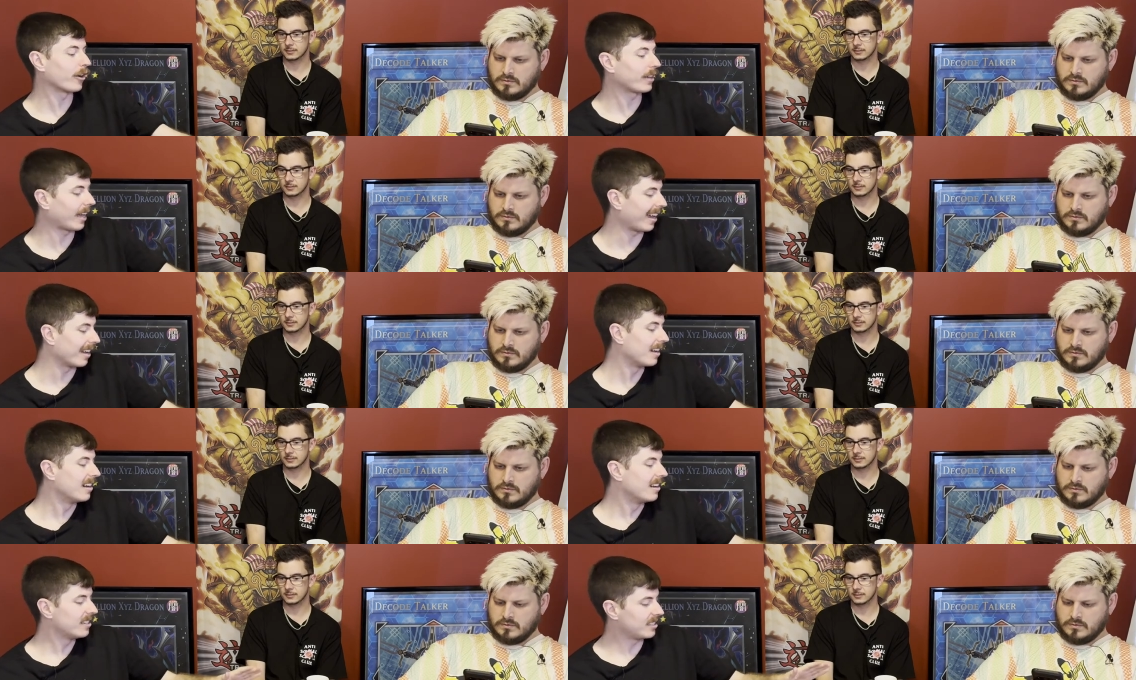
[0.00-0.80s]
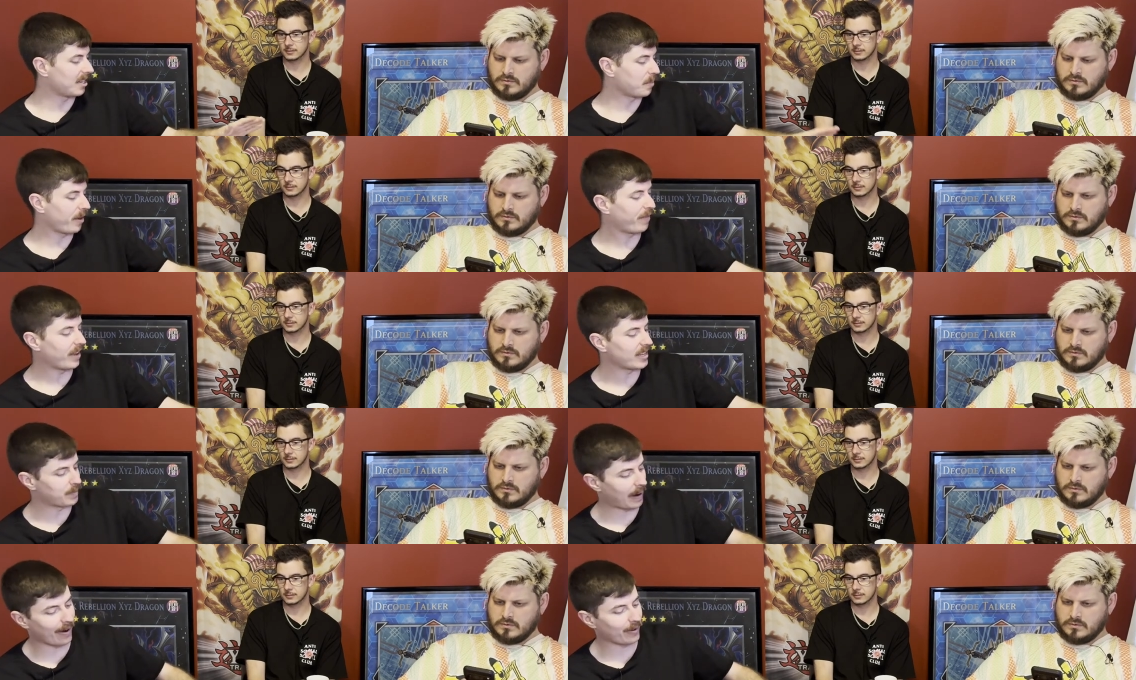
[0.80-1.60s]
Speaker 1: okay, standby phase
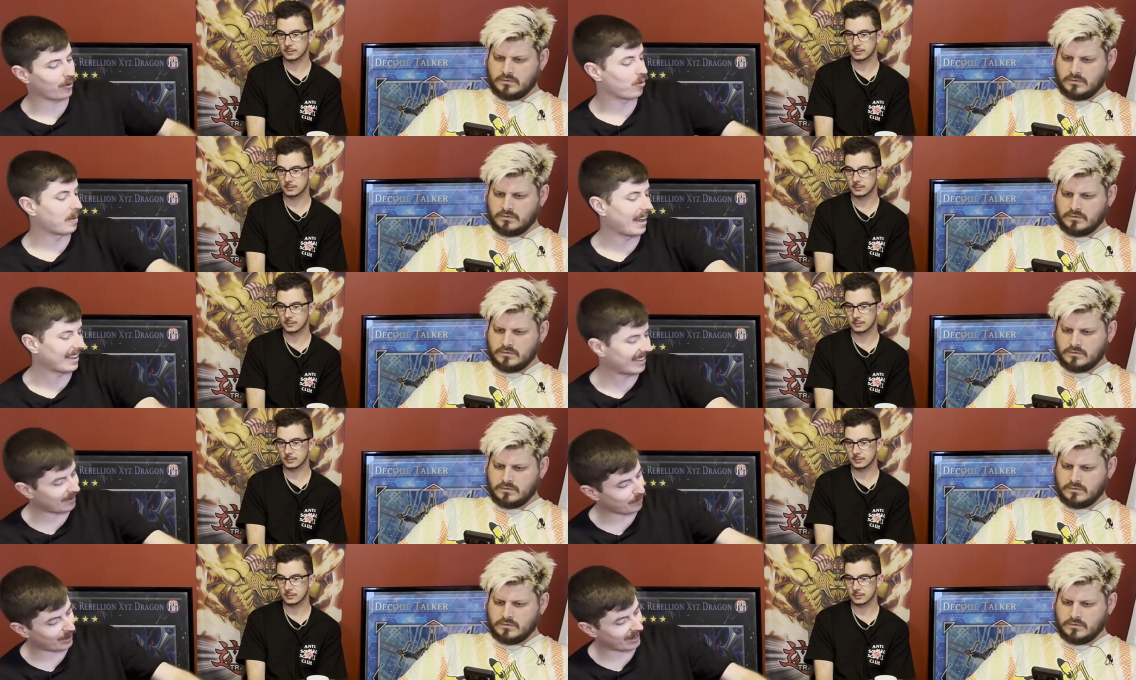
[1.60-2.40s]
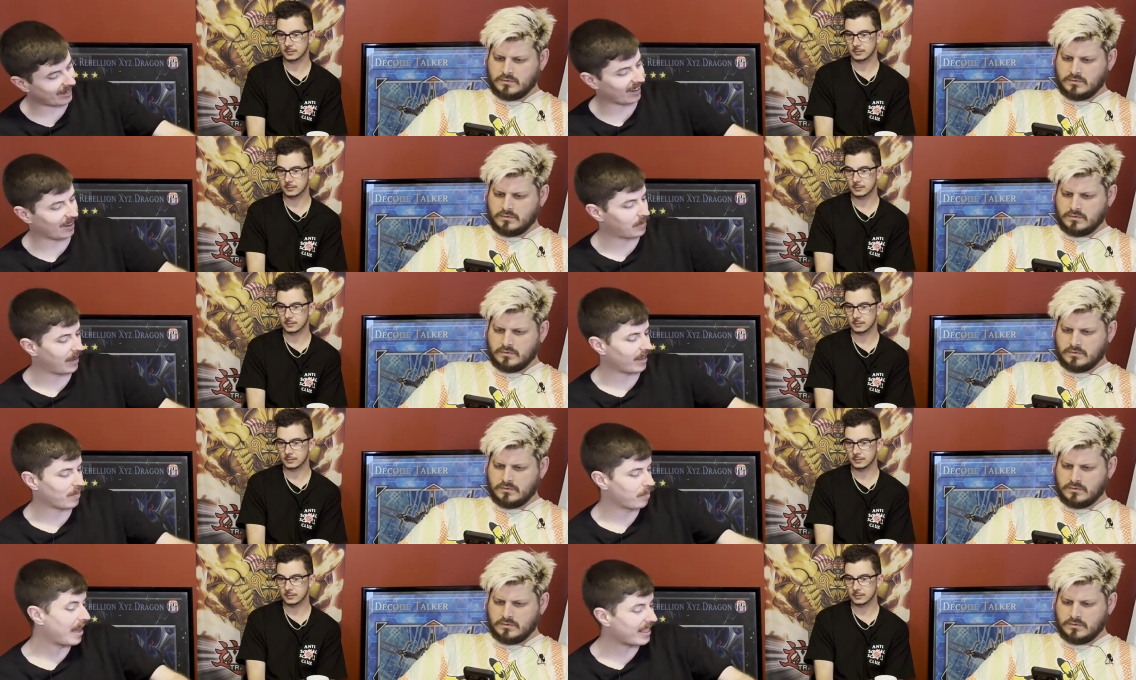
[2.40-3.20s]
Baron, go back, bring your card back,
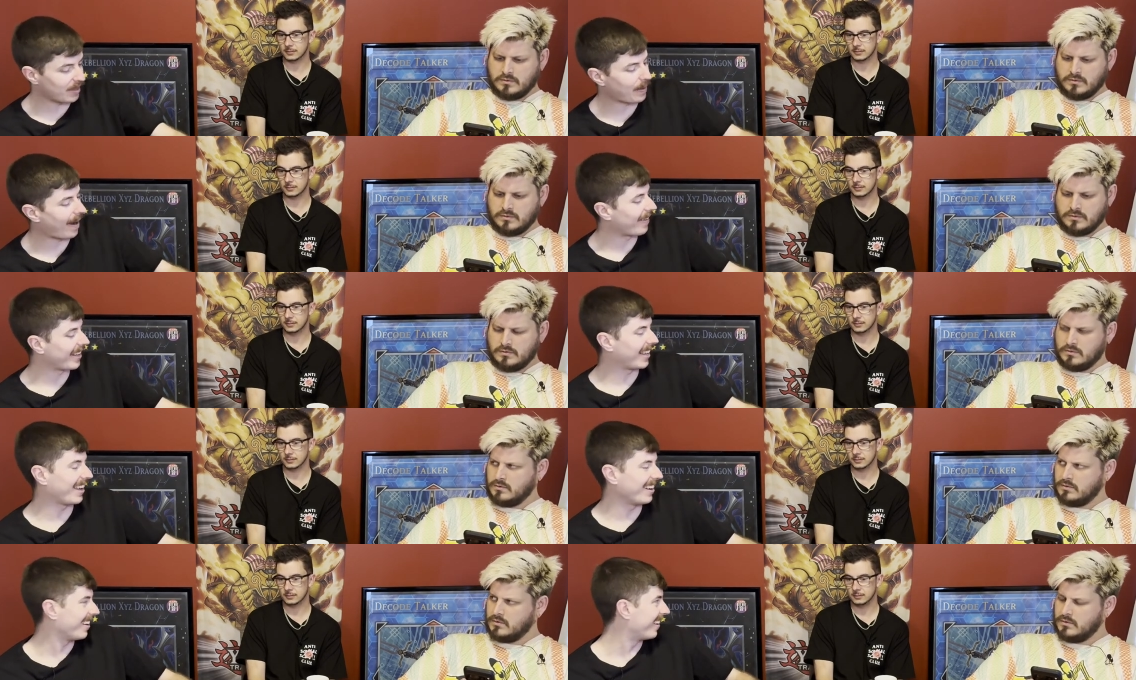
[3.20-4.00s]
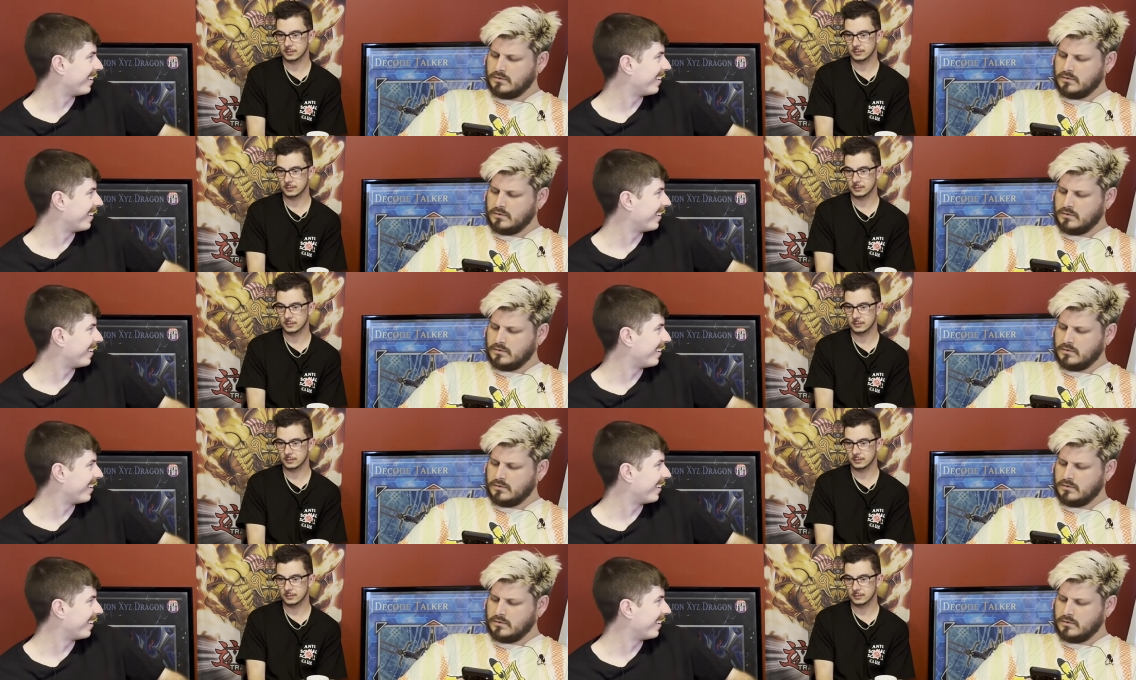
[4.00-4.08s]
make the Baron again.